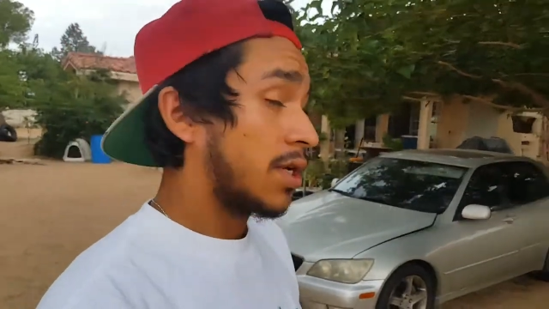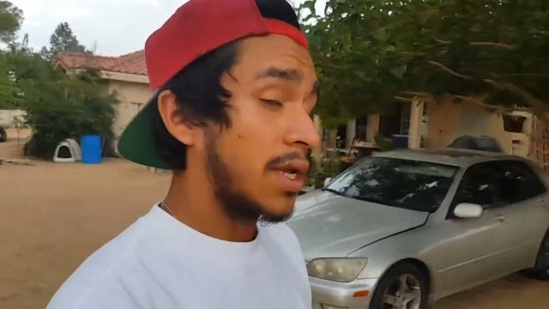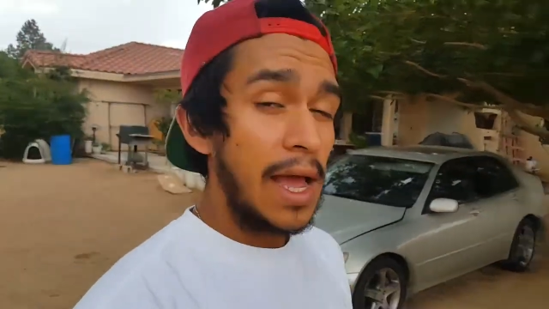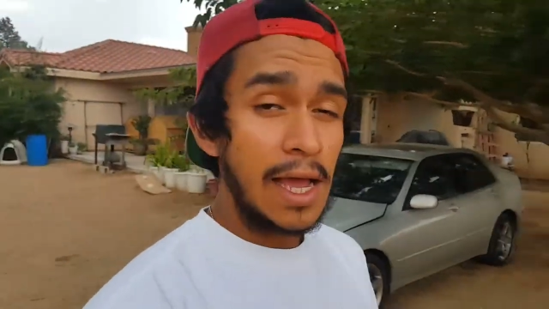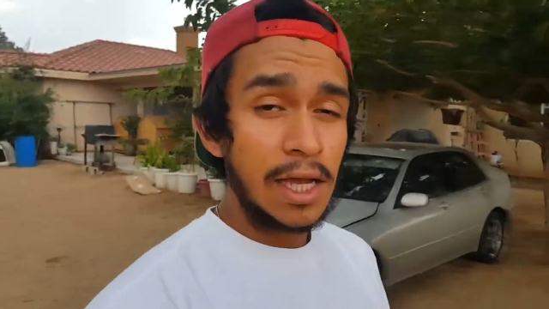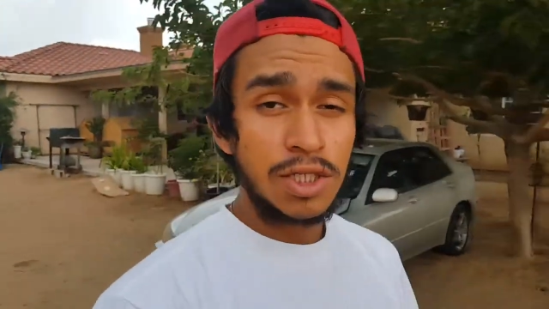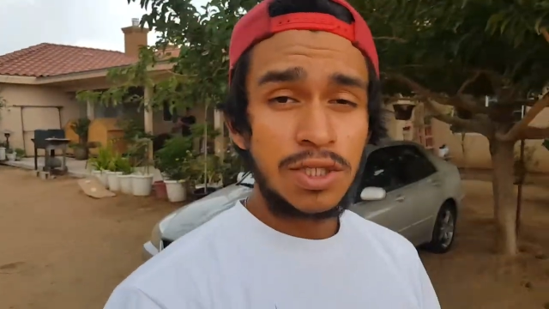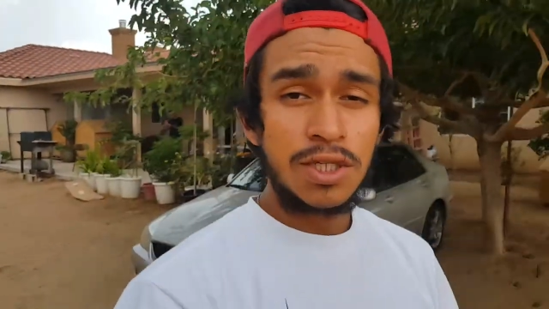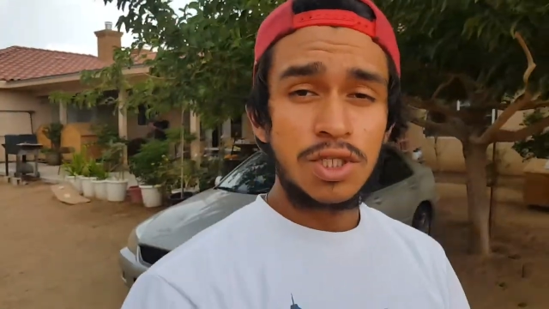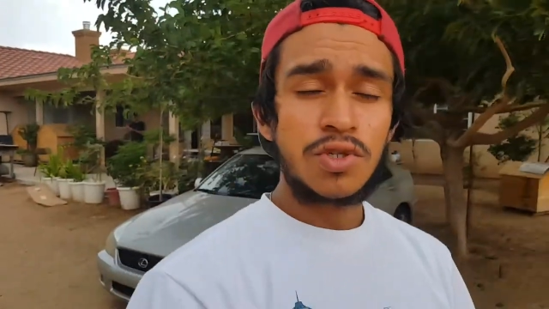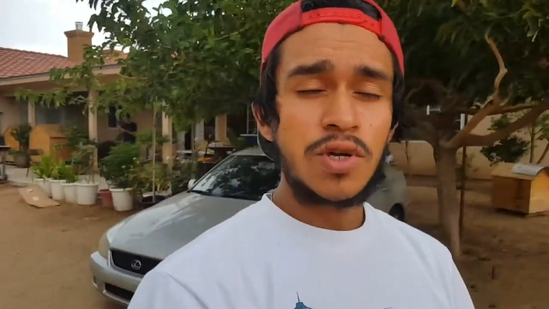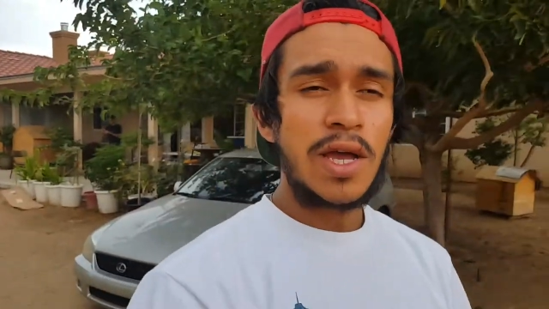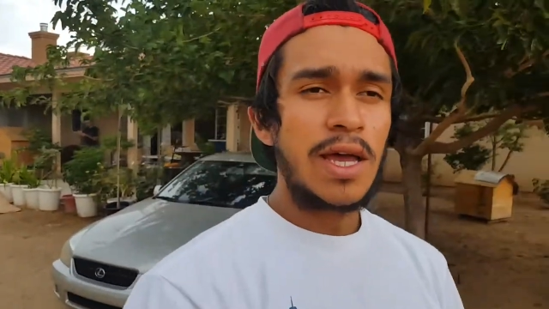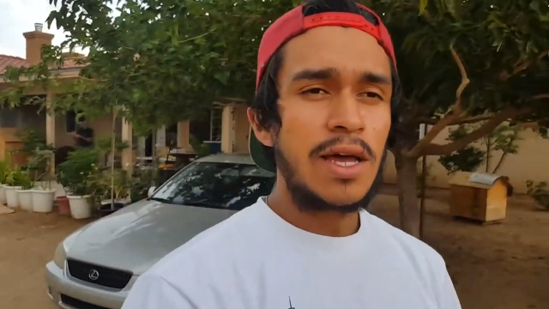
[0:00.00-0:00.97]
to actually
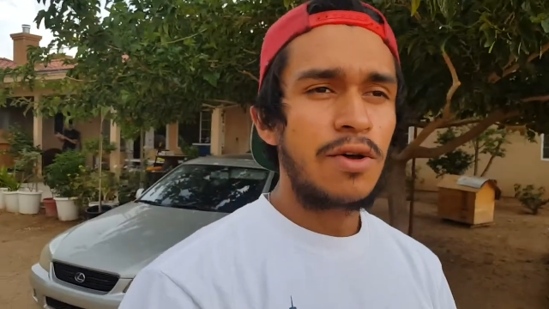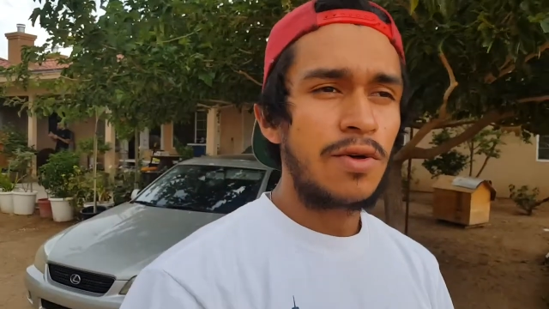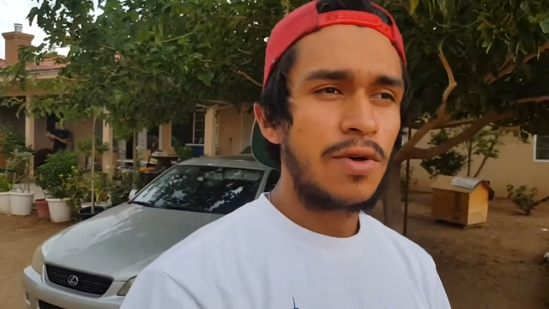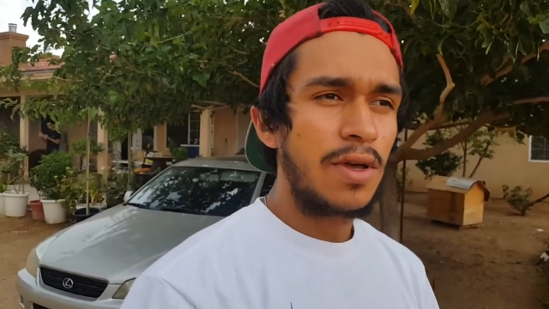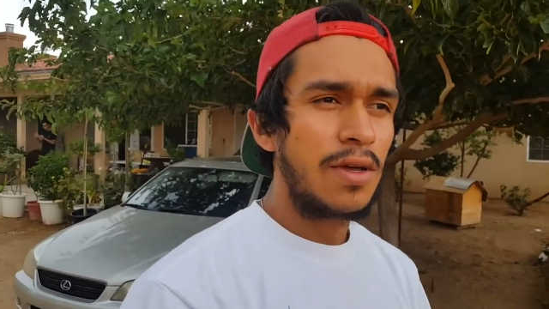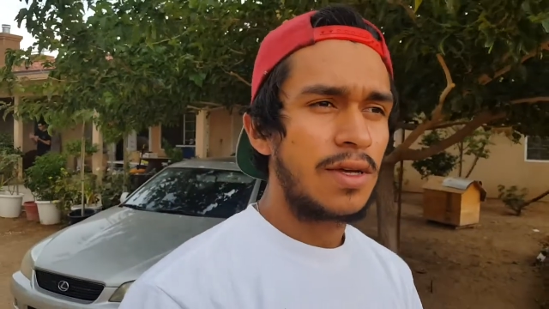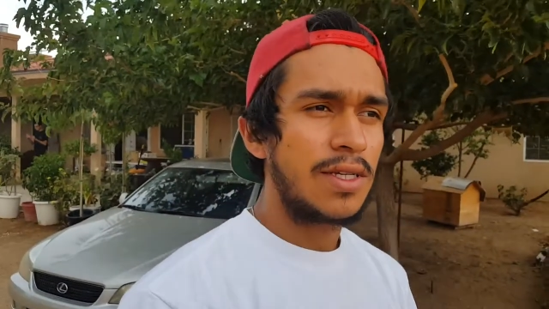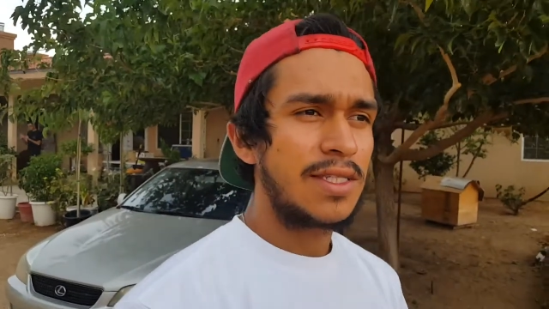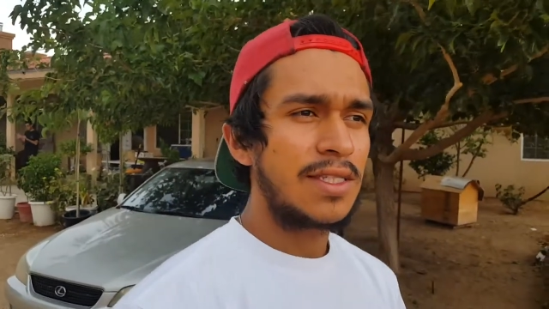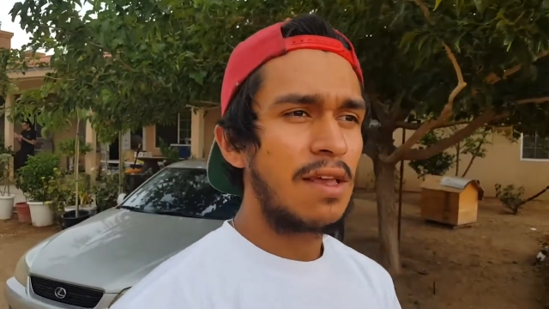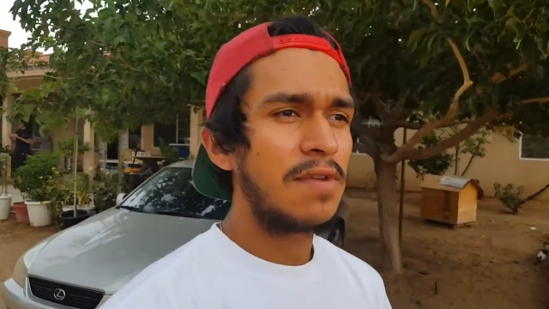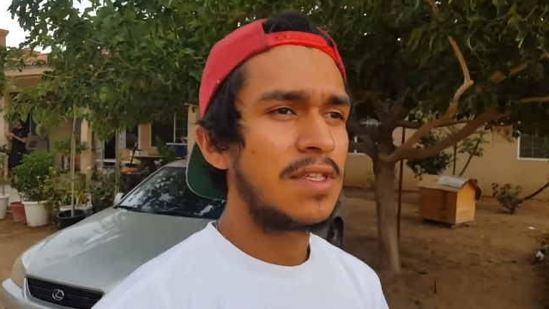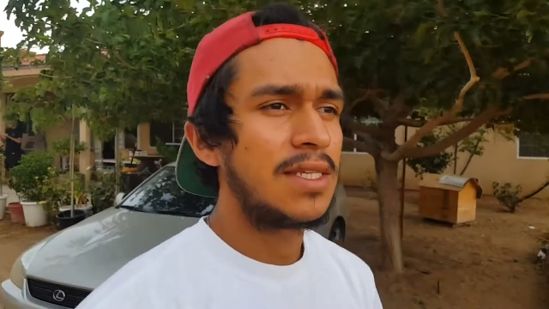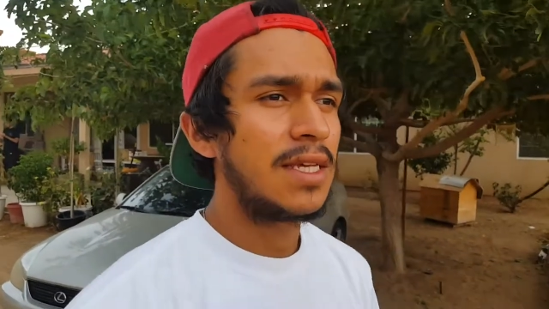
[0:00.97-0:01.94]
try out the
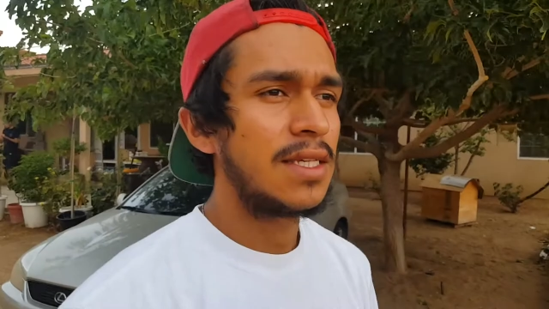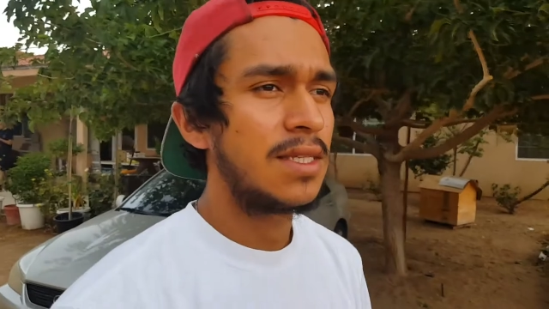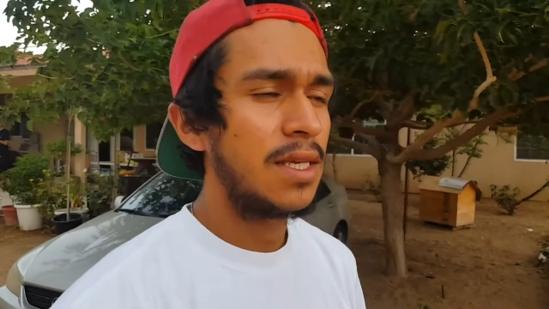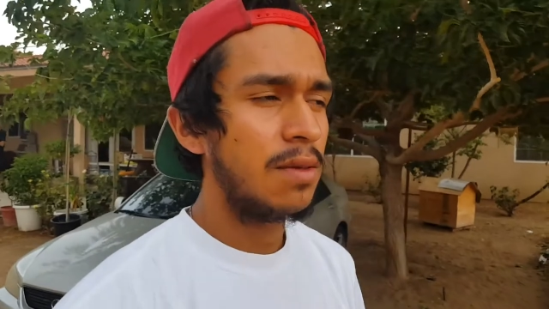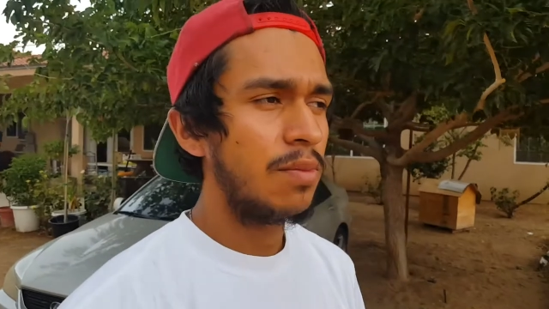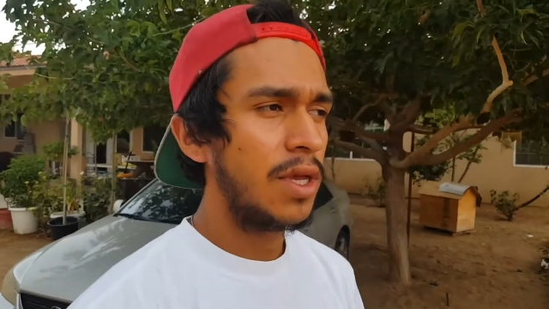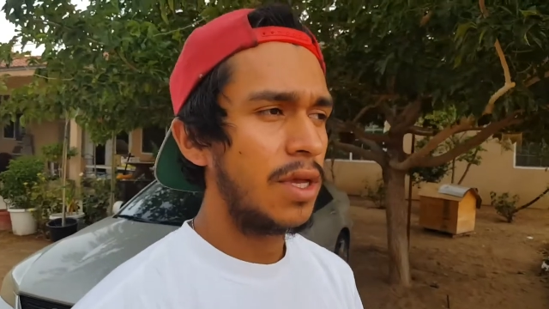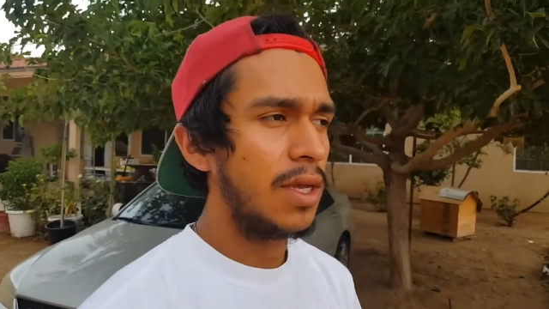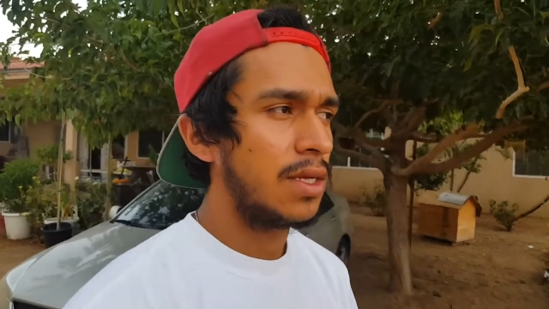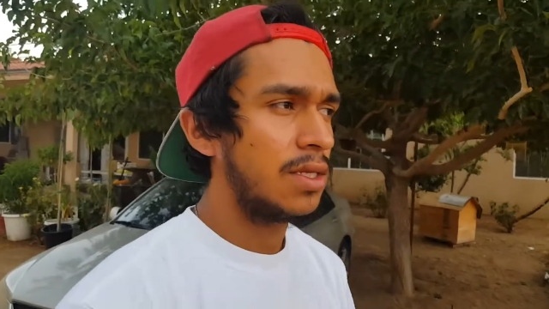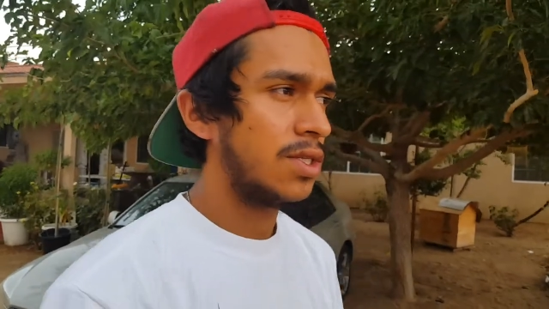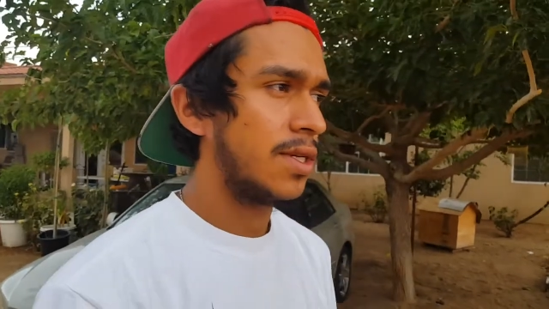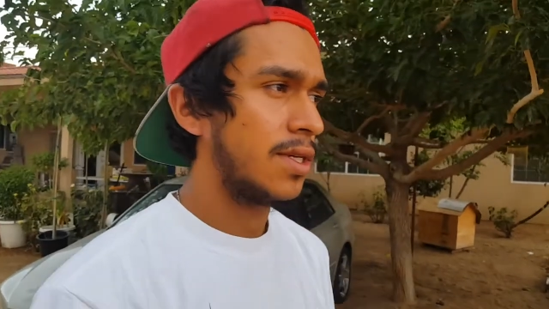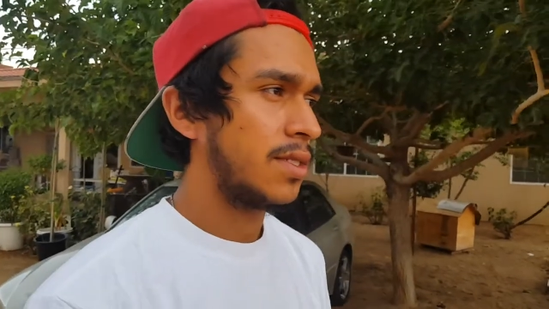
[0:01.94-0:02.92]
7/16 bit
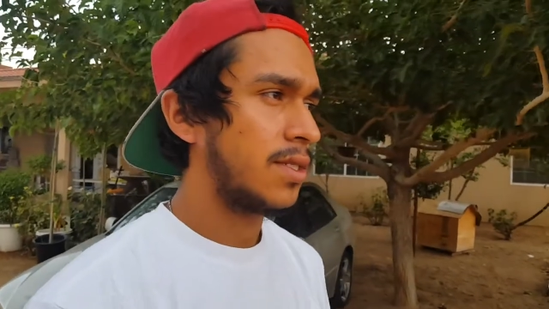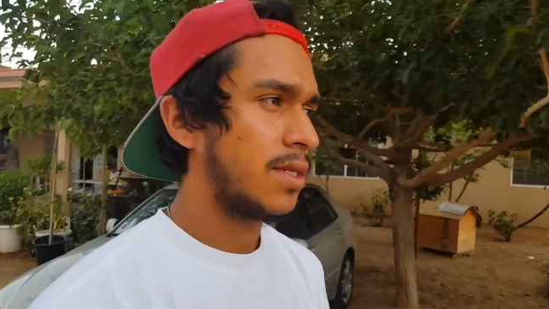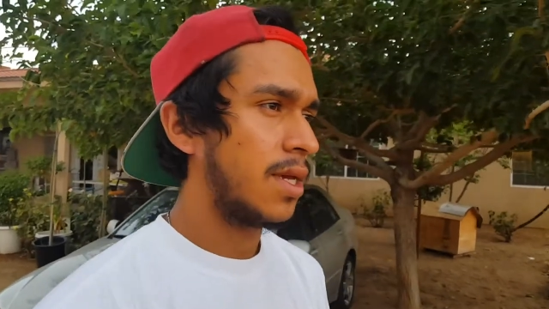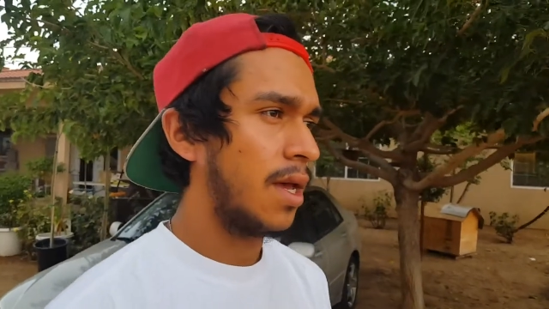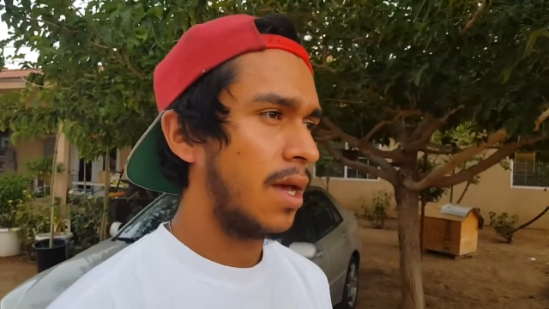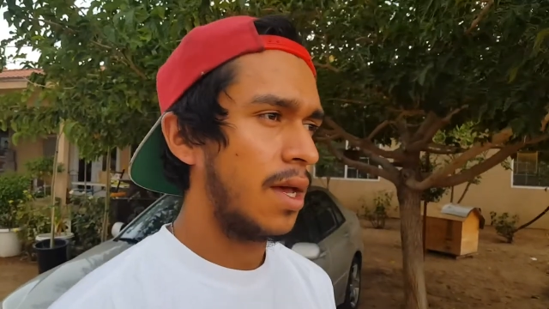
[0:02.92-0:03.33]
and just